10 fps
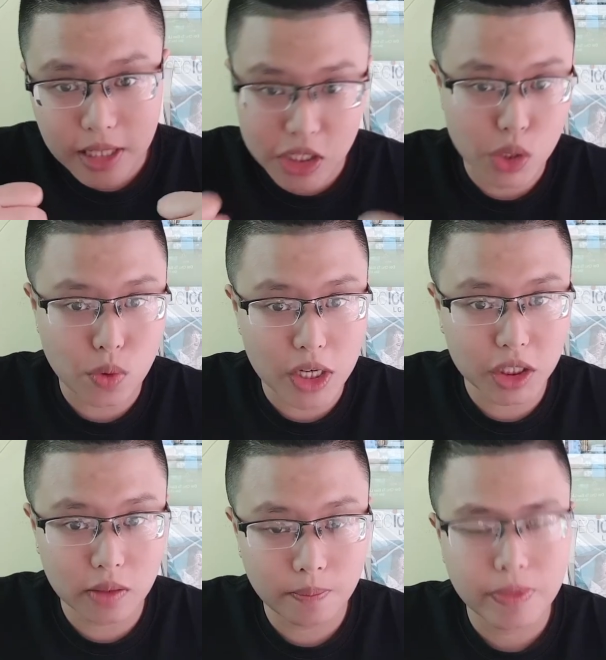and
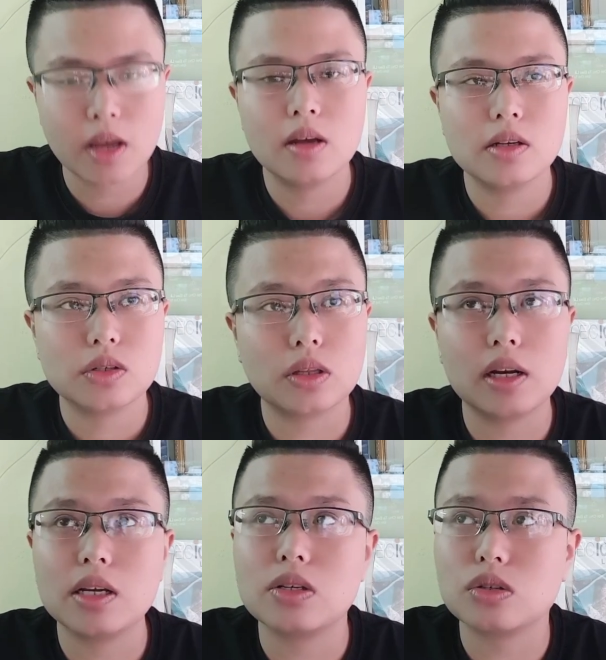situation. So that
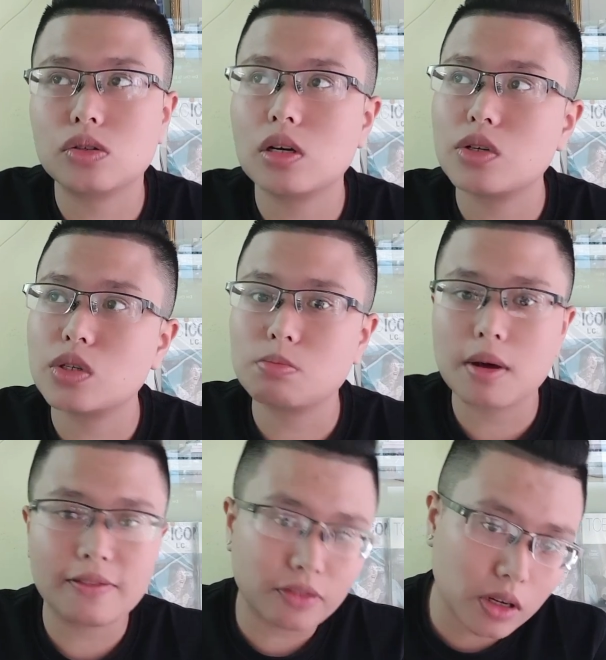is just
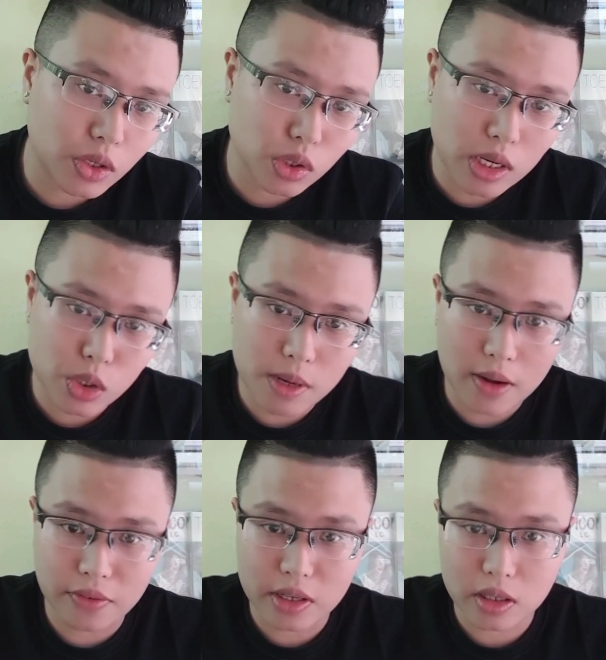my feeling today to
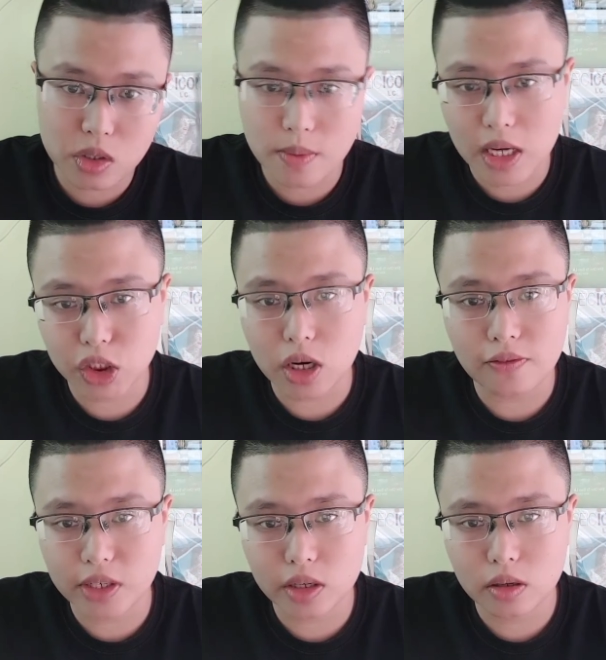make a short
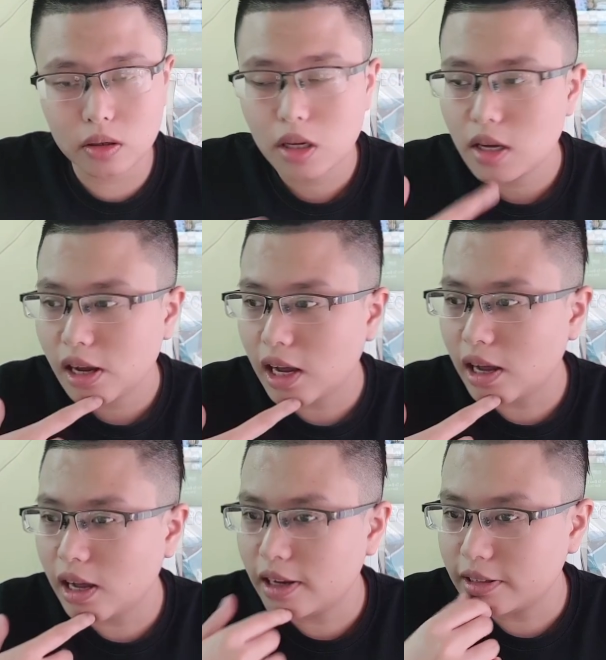video,
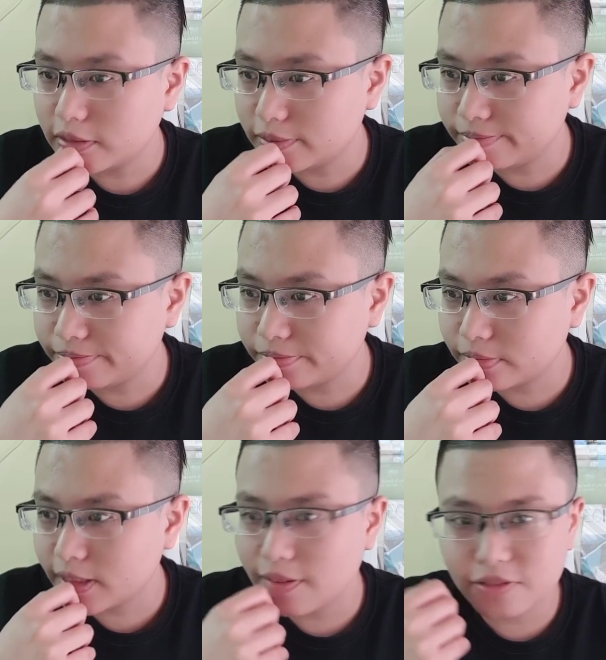and
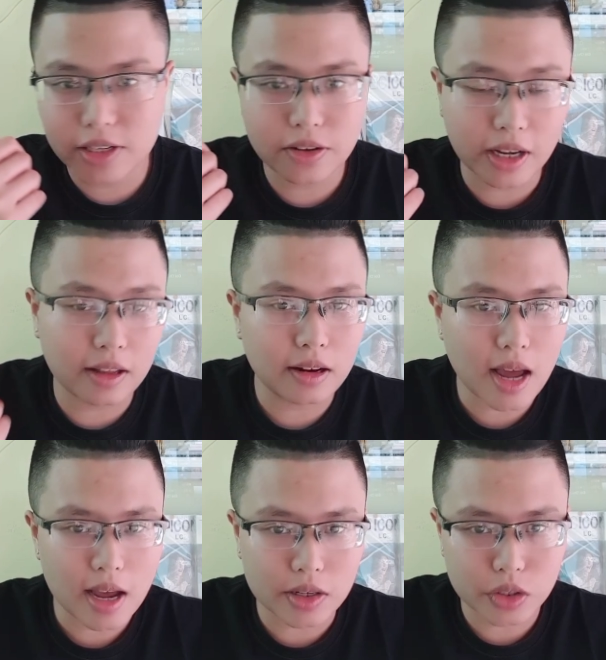I'm very
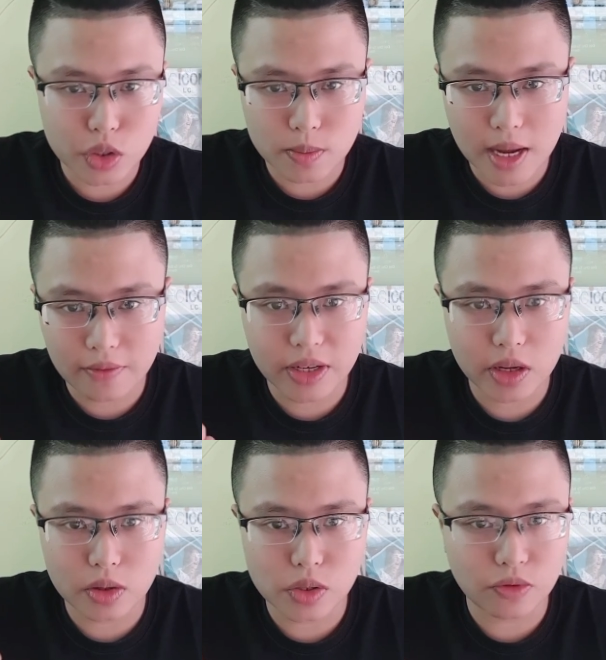glad to make
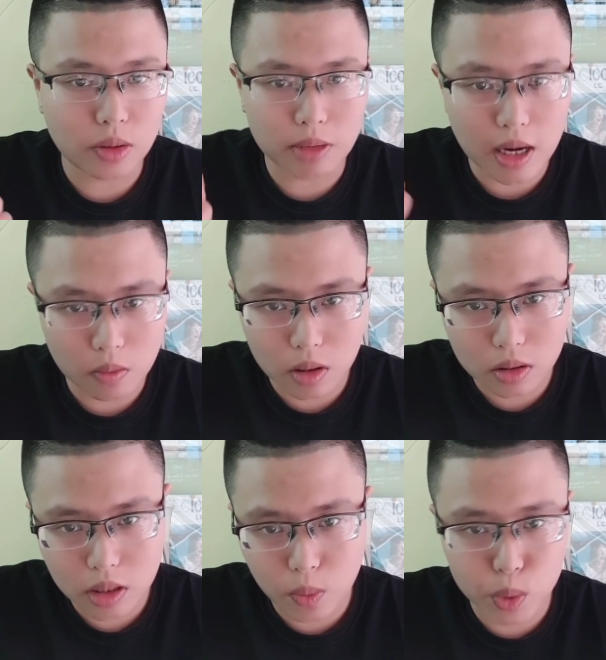videos from now
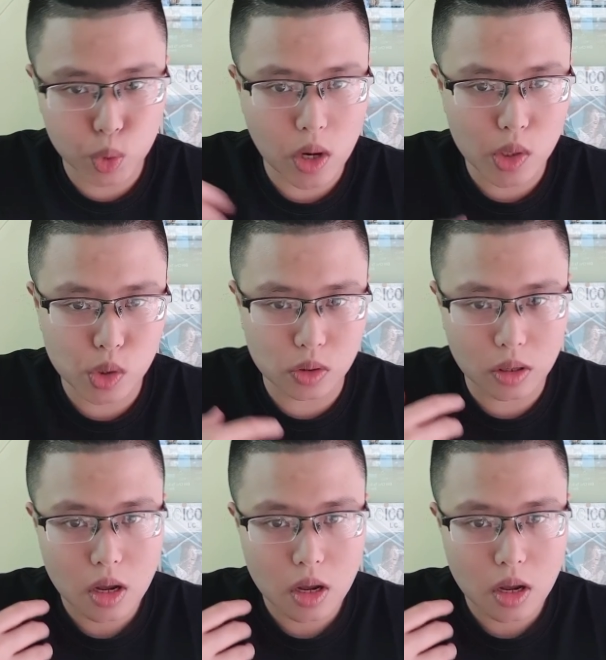on. I will try to